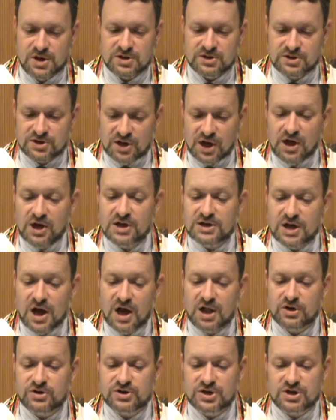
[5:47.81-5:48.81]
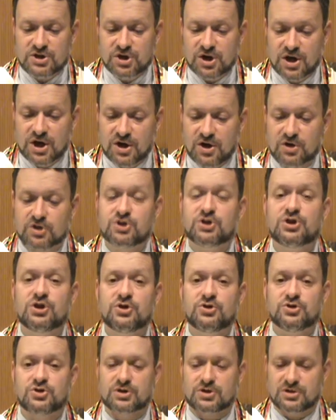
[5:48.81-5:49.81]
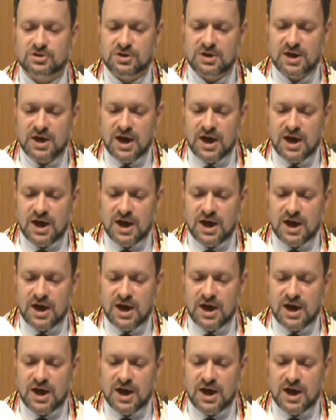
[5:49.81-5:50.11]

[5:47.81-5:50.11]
Tzedakah dollars educate our children,